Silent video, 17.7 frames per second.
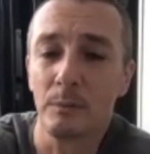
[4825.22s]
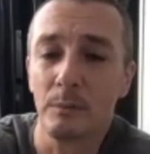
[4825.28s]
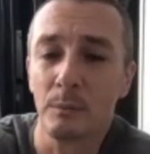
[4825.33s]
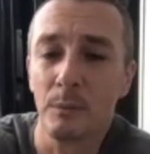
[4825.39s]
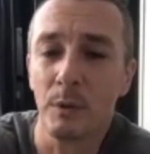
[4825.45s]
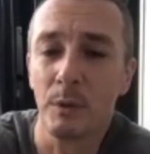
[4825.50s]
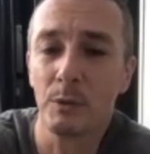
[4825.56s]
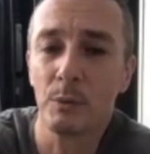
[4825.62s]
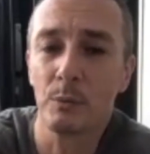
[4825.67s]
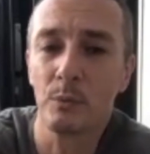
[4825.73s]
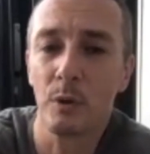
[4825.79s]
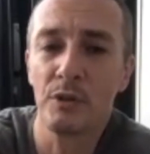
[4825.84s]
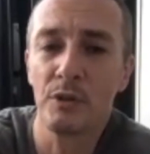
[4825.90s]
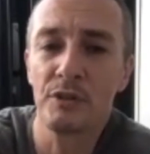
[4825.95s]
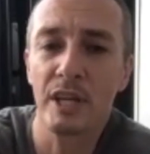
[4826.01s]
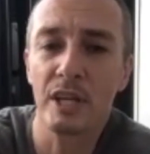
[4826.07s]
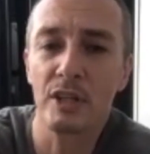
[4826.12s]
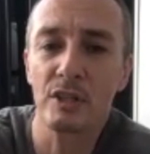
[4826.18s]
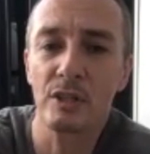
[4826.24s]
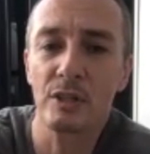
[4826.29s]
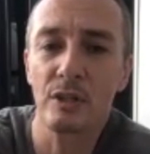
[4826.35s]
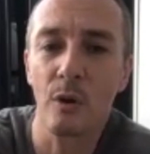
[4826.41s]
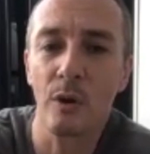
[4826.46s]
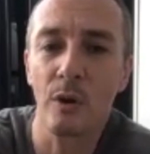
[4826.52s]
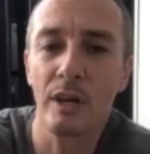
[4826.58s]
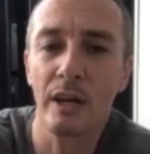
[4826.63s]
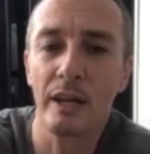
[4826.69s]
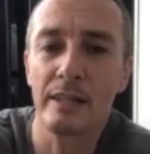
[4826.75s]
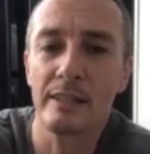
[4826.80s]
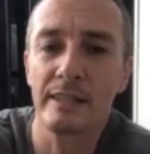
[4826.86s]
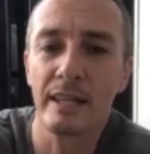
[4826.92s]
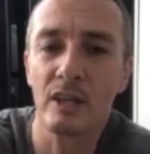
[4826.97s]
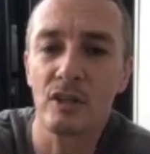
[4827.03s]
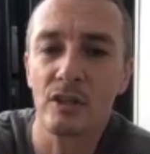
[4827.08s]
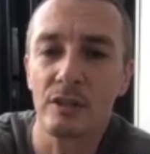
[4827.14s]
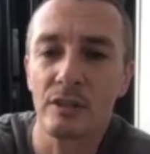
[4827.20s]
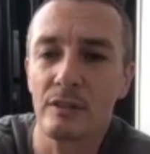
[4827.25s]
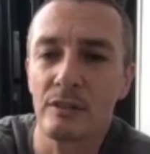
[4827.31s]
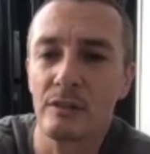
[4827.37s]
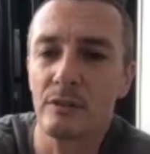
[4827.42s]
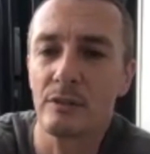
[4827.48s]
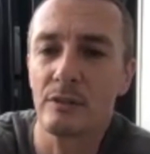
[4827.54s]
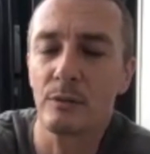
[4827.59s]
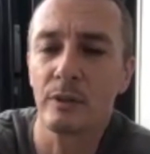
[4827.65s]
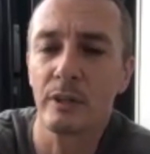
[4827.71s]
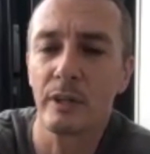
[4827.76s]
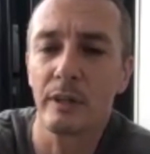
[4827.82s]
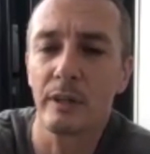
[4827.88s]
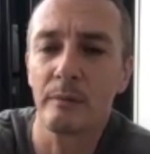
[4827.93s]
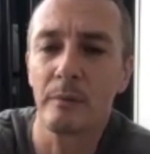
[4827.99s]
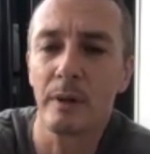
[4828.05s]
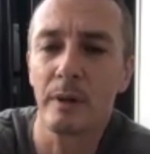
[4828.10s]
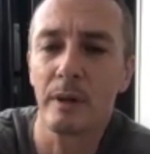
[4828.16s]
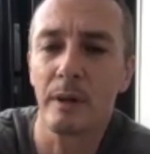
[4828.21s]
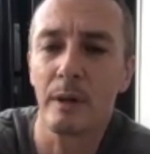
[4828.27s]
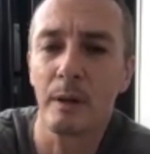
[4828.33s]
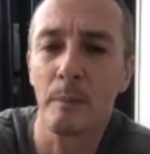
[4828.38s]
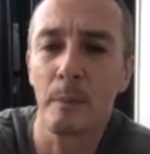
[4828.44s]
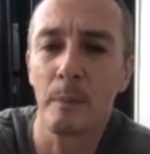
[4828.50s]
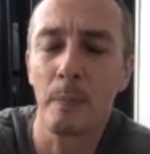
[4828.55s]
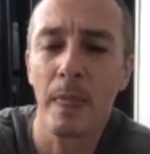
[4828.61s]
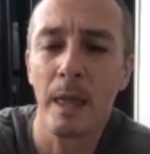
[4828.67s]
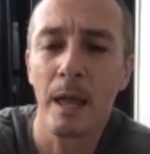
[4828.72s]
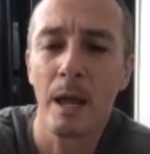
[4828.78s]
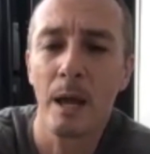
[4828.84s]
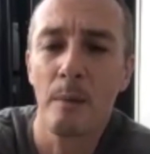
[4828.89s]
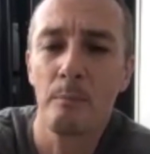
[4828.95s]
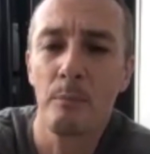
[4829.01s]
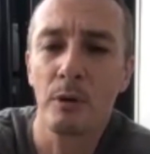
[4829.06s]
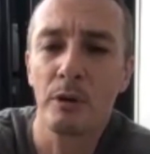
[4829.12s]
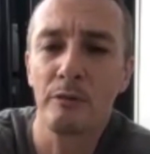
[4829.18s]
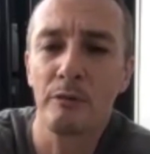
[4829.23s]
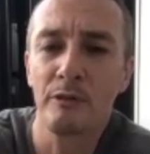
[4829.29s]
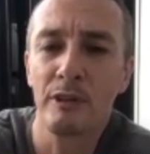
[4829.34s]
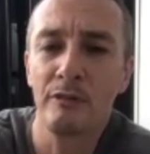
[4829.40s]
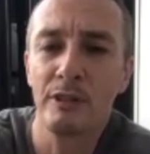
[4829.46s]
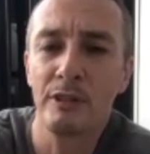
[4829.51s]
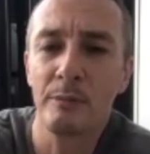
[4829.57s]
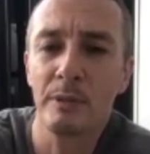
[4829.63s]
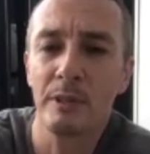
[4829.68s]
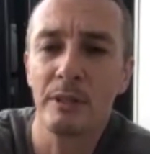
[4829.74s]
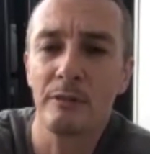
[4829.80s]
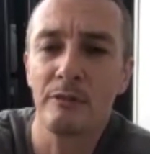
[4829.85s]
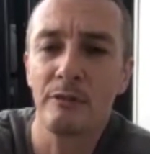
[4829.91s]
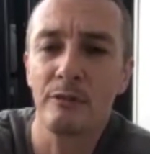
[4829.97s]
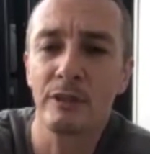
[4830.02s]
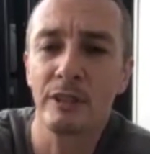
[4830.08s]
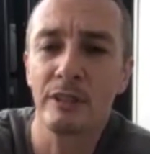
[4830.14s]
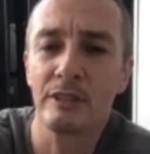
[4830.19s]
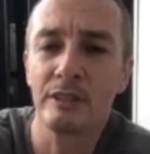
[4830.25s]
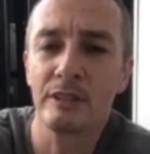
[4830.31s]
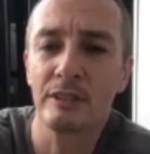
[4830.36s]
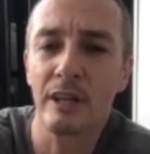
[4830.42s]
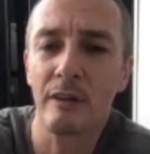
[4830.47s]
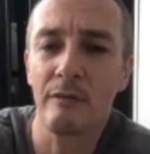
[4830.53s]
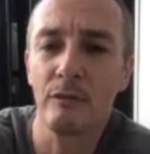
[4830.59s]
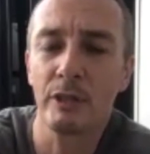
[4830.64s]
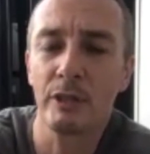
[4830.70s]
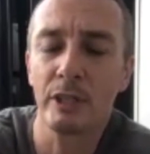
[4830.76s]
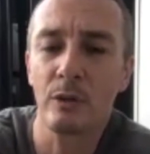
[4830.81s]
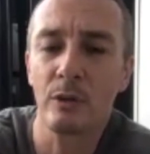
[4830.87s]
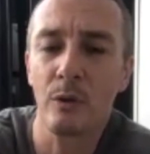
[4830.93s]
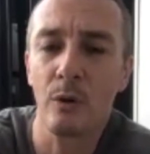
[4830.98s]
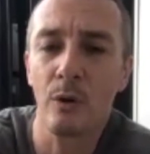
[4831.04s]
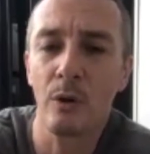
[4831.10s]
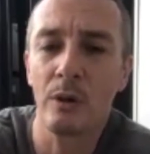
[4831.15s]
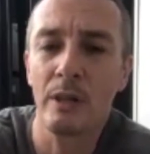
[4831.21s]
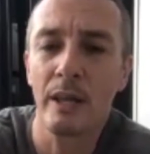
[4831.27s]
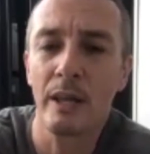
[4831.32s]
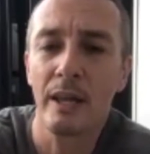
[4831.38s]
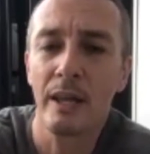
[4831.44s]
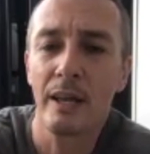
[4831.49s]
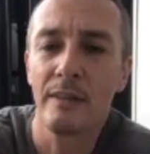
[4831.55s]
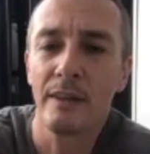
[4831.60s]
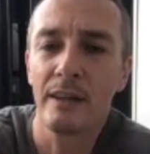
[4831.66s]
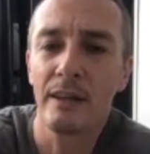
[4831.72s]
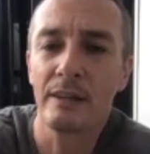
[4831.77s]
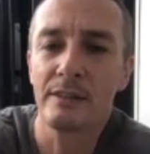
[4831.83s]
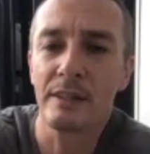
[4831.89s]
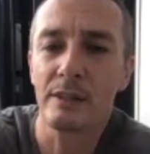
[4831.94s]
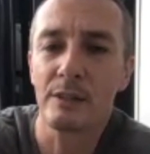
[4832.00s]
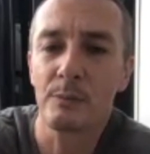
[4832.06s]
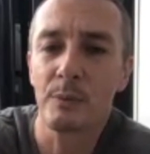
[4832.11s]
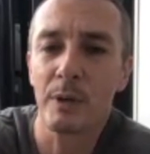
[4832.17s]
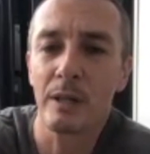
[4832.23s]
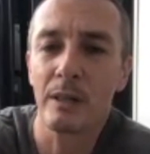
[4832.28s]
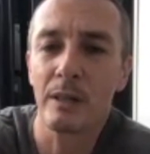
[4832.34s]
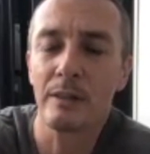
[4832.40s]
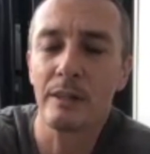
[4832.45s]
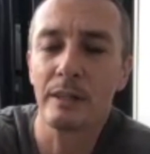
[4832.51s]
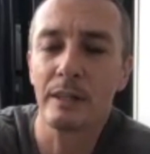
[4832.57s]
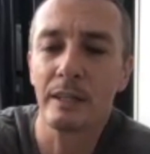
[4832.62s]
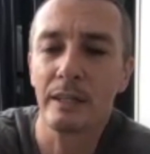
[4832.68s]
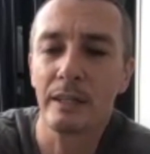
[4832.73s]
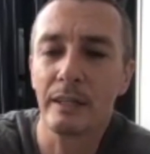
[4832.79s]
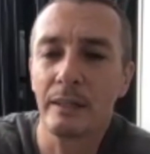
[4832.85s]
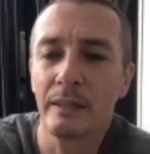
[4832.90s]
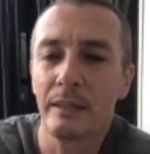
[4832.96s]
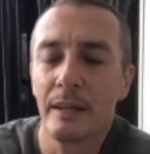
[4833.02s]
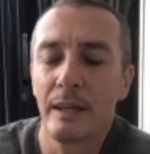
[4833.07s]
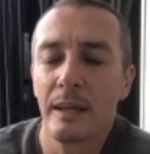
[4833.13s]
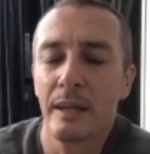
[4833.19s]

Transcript: one-to-one session, online sessions. You can book a 50-minute free discovery call. There's as well the